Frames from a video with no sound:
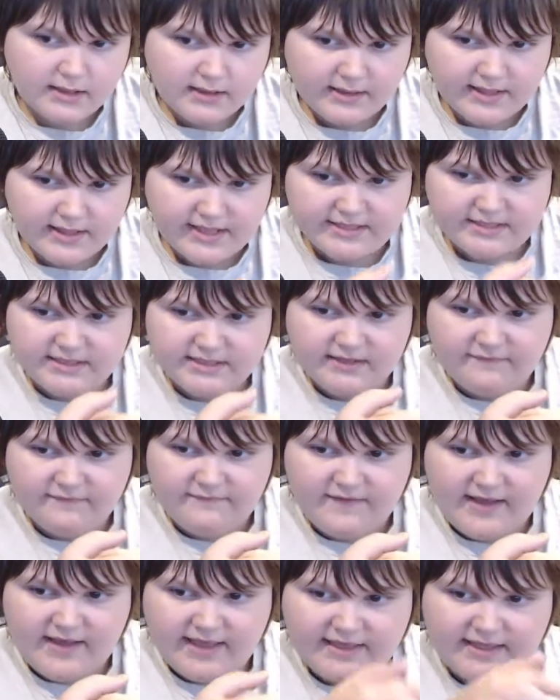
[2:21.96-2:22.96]
Let's see
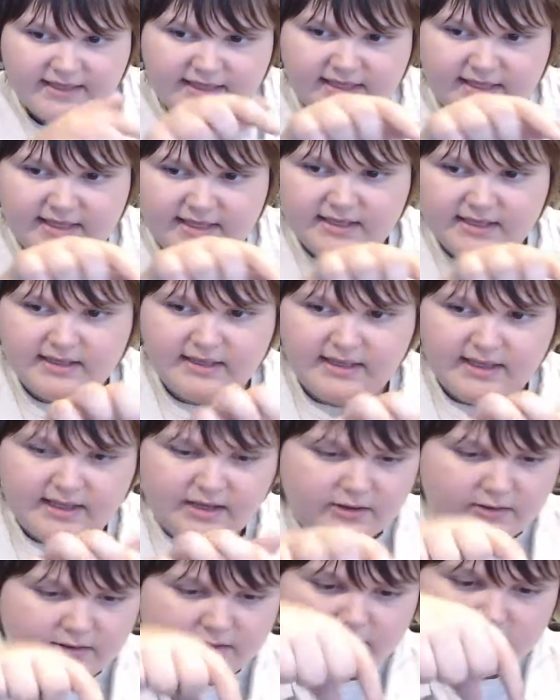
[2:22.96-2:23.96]
if I can get
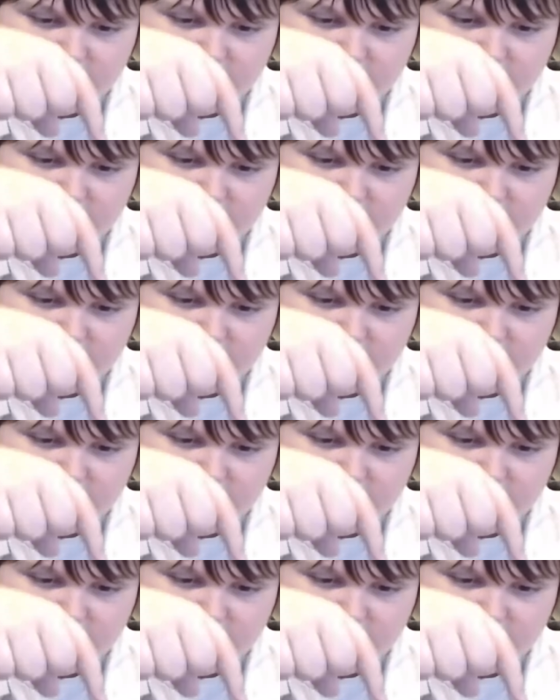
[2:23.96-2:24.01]
her to